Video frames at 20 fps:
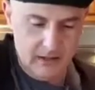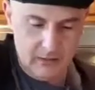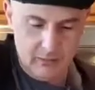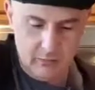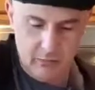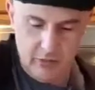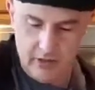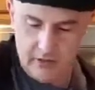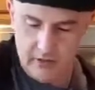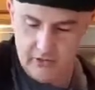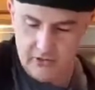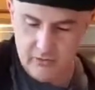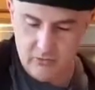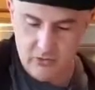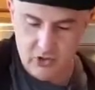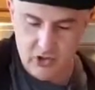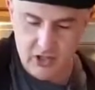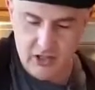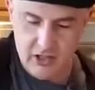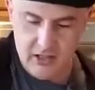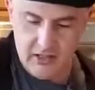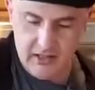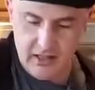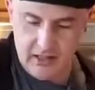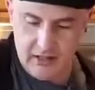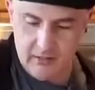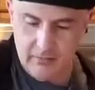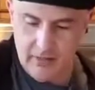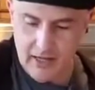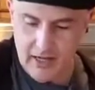and sprinkle some cheese
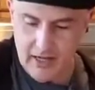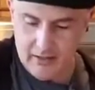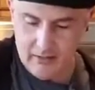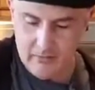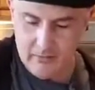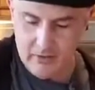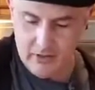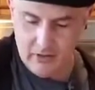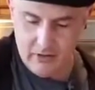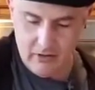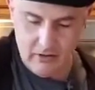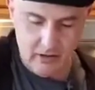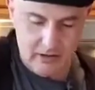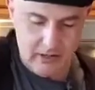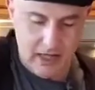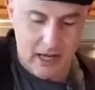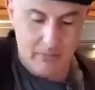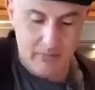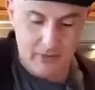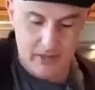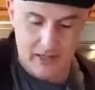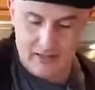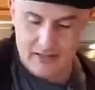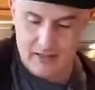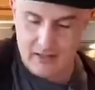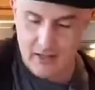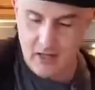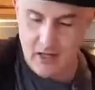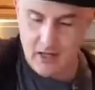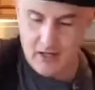on the bottom here on top of that
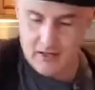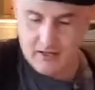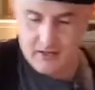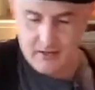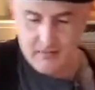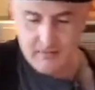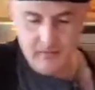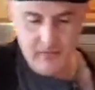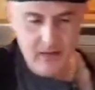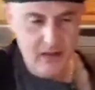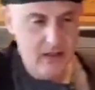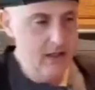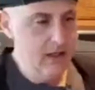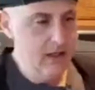sauce.